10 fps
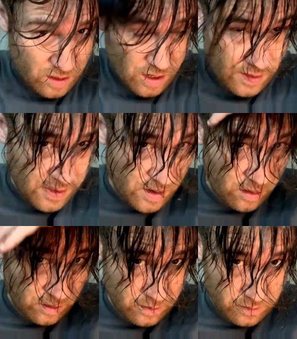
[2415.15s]
And then
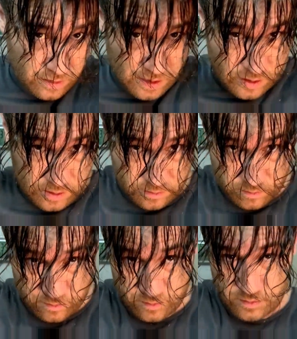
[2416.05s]
I'll
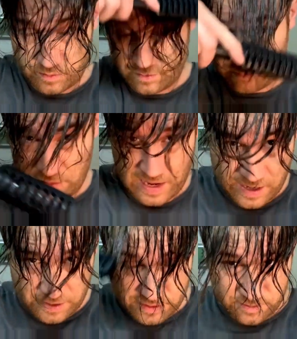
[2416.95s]

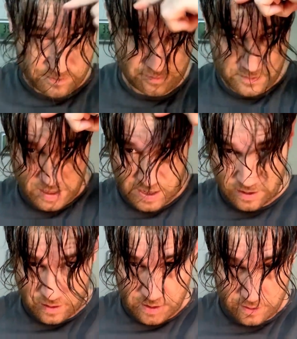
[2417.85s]
edit the
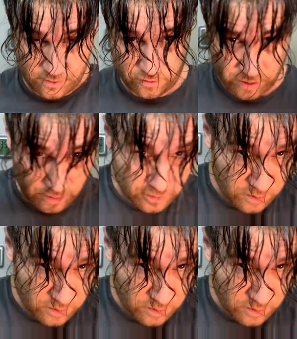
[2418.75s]
hairline at the front